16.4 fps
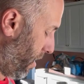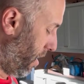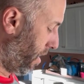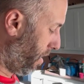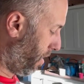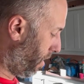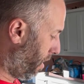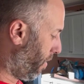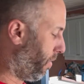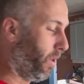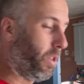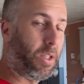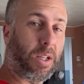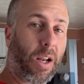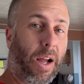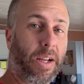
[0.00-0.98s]
I will
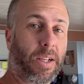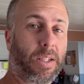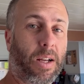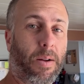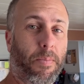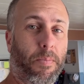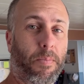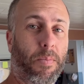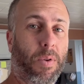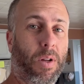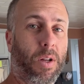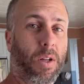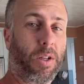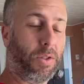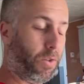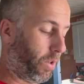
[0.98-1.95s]
slice up
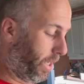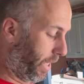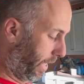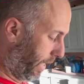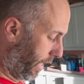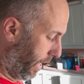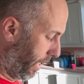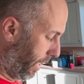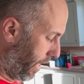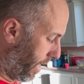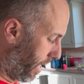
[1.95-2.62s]
zucchini,